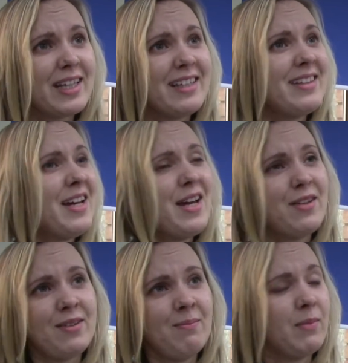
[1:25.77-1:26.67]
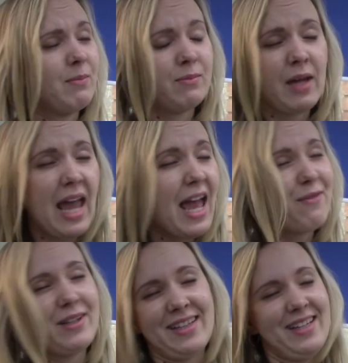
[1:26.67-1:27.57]
it,
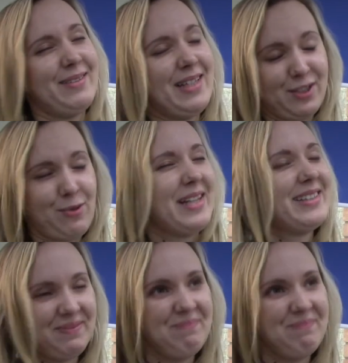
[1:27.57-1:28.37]
everything is great.